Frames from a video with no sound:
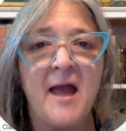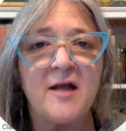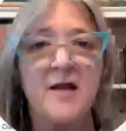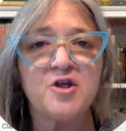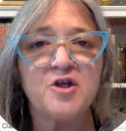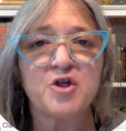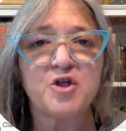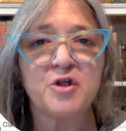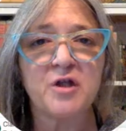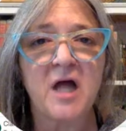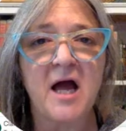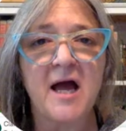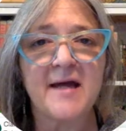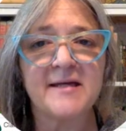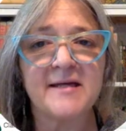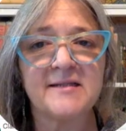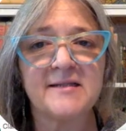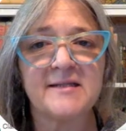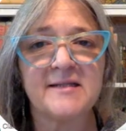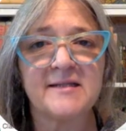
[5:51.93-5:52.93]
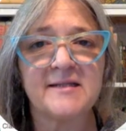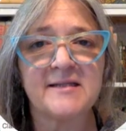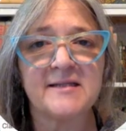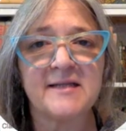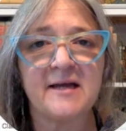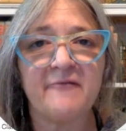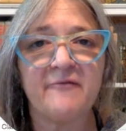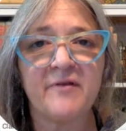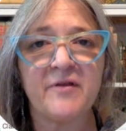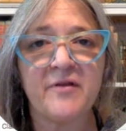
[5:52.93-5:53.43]
July is the
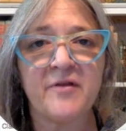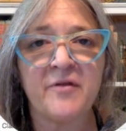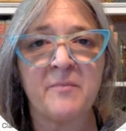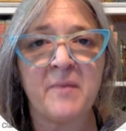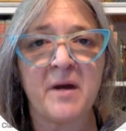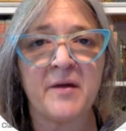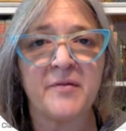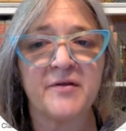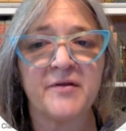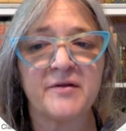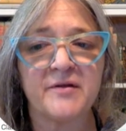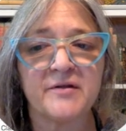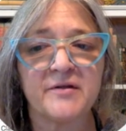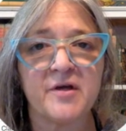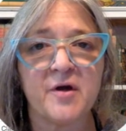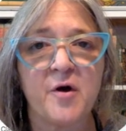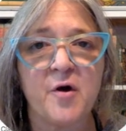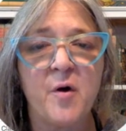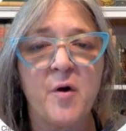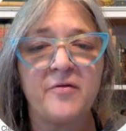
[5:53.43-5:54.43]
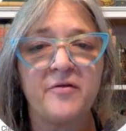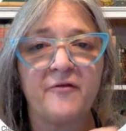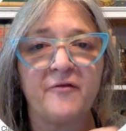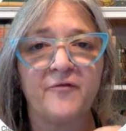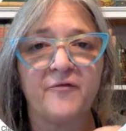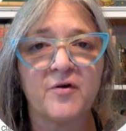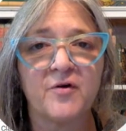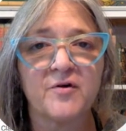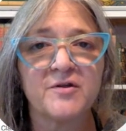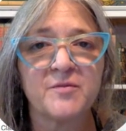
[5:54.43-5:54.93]
7th month. So the
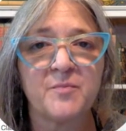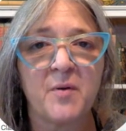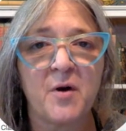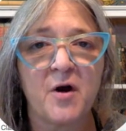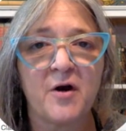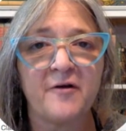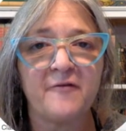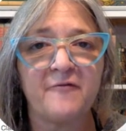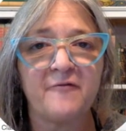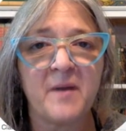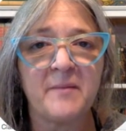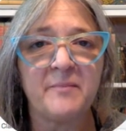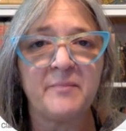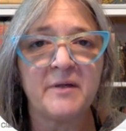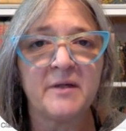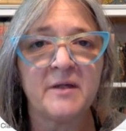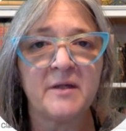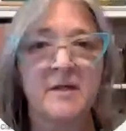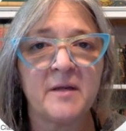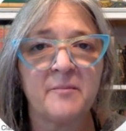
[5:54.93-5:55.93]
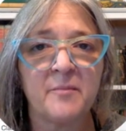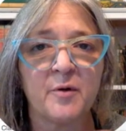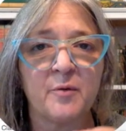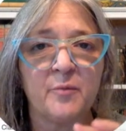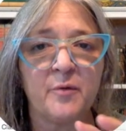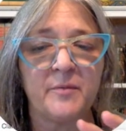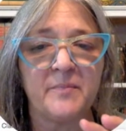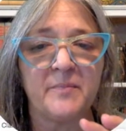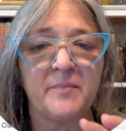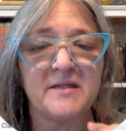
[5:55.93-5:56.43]
first part of my PIN number
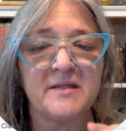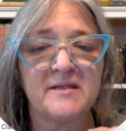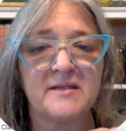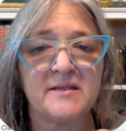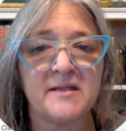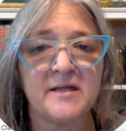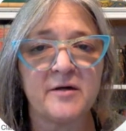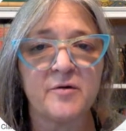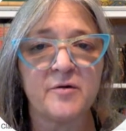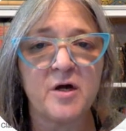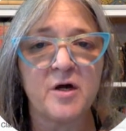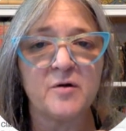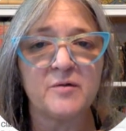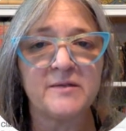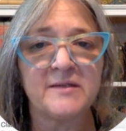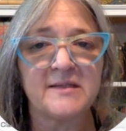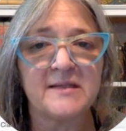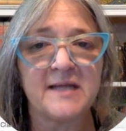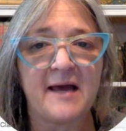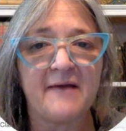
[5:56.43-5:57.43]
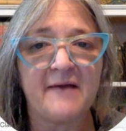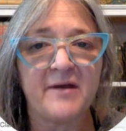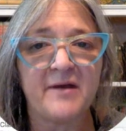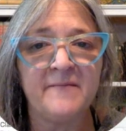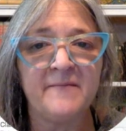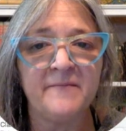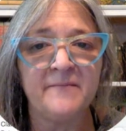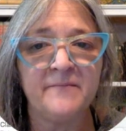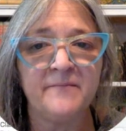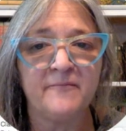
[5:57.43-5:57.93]
would be
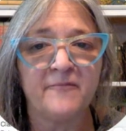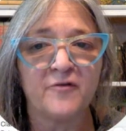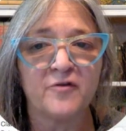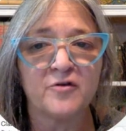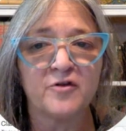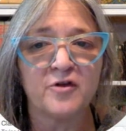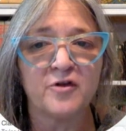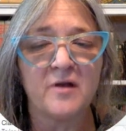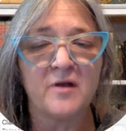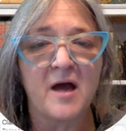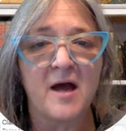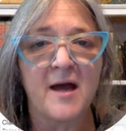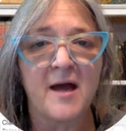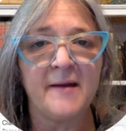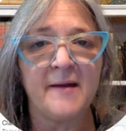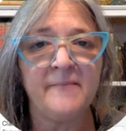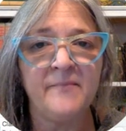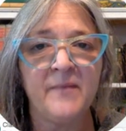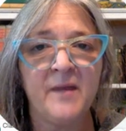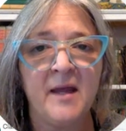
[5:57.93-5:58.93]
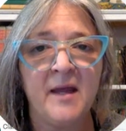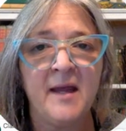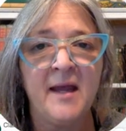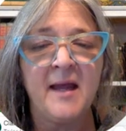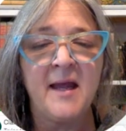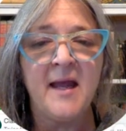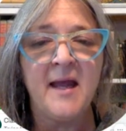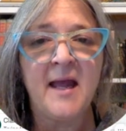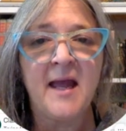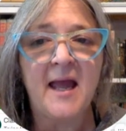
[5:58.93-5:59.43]
07 for July.
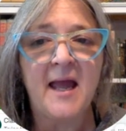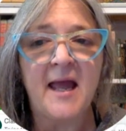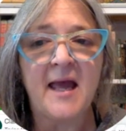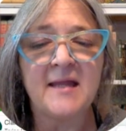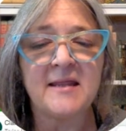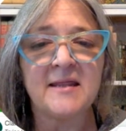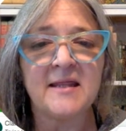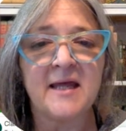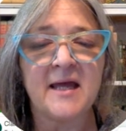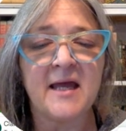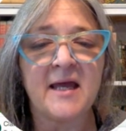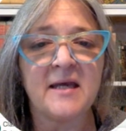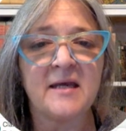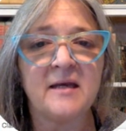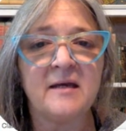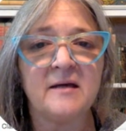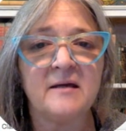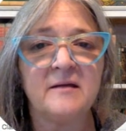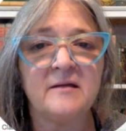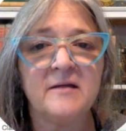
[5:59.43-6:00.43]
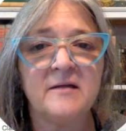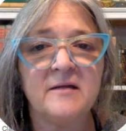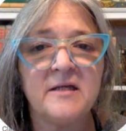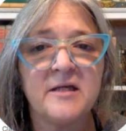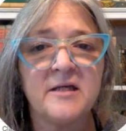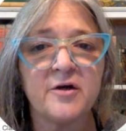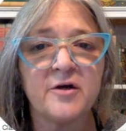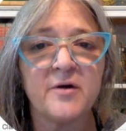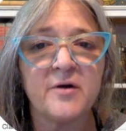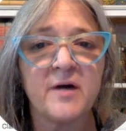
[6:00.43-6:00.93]
And then the
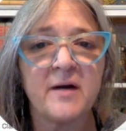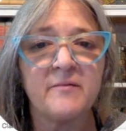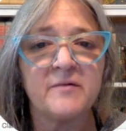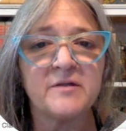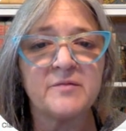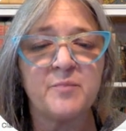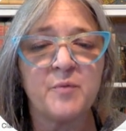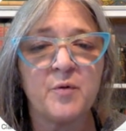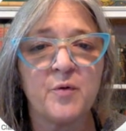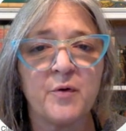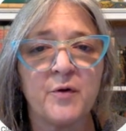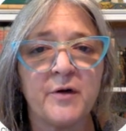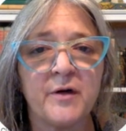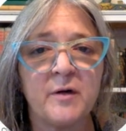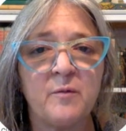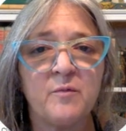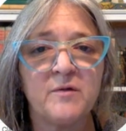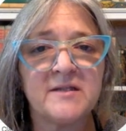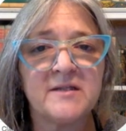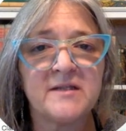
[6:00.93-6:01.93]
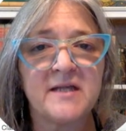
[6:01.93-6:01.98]
year I was born was